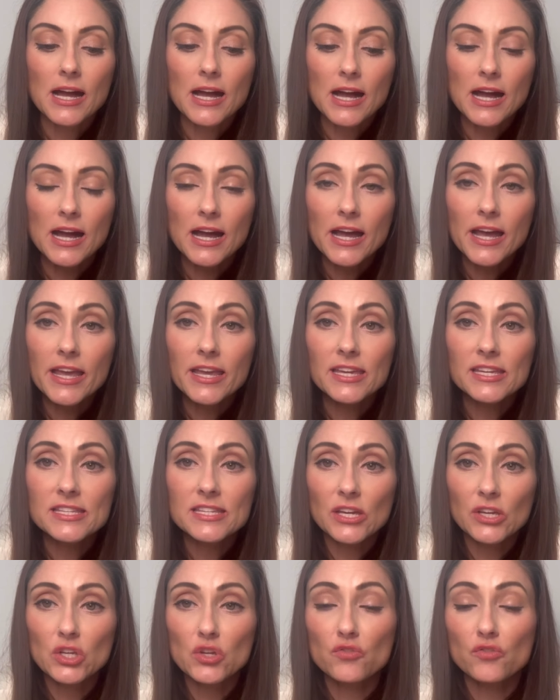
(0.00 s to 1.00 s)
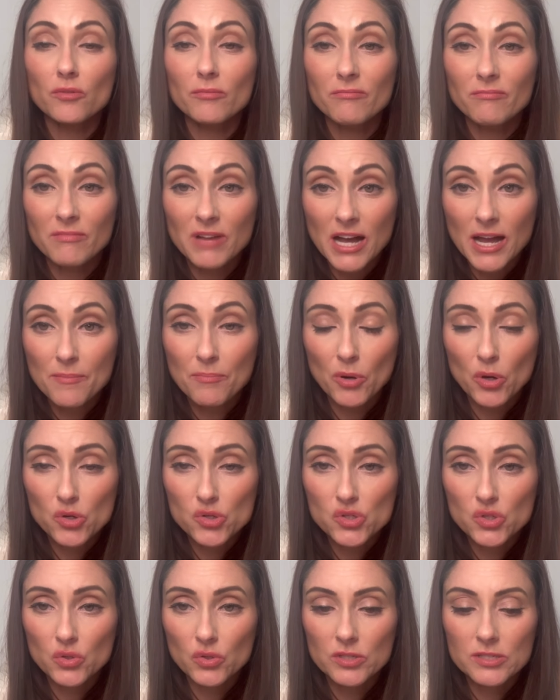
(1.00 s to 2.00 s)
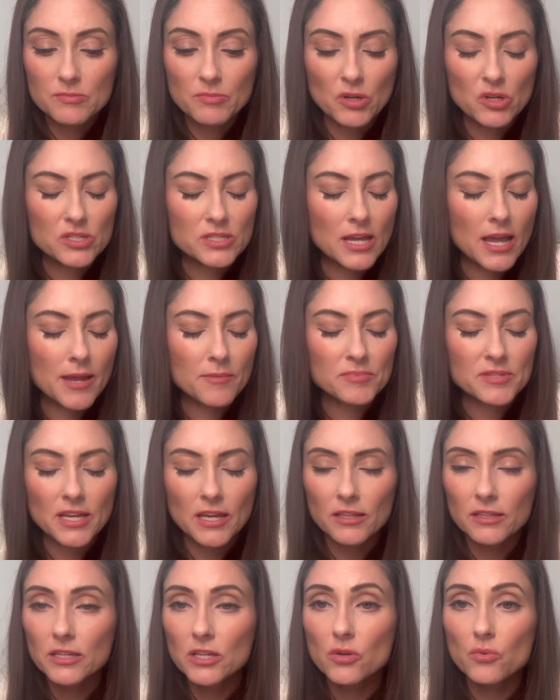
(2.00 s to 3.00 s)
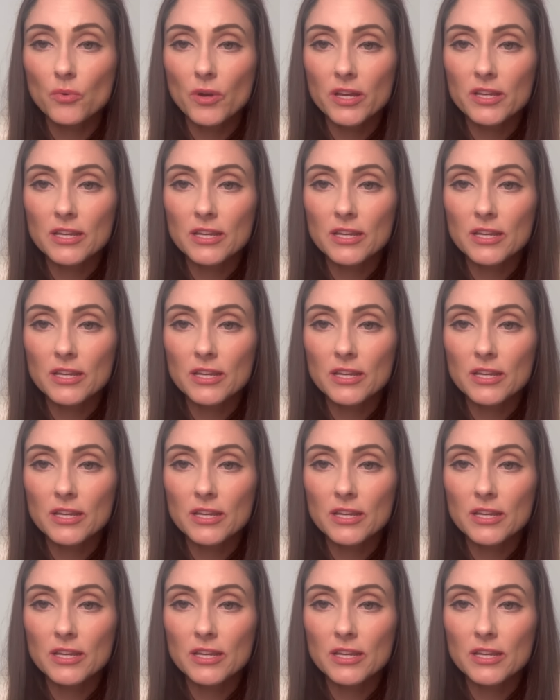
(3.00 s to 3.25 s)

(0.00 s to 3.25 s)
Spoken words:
I can tell you from my personal experience, I'm telling you right